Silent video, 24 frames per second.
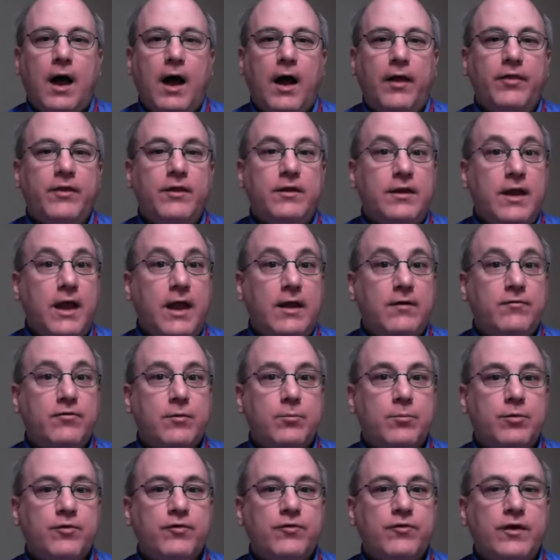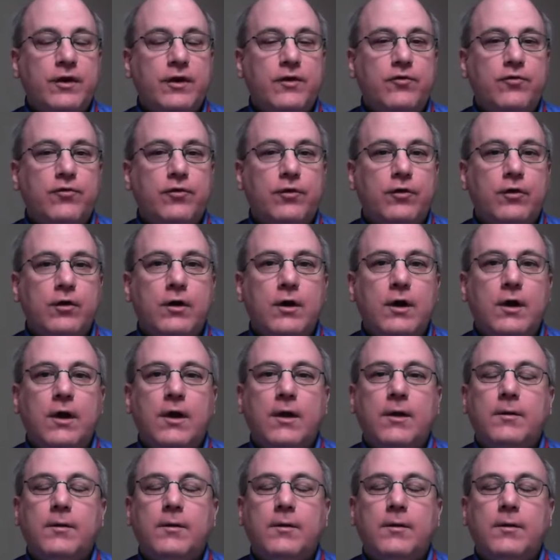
On the day of the procedure,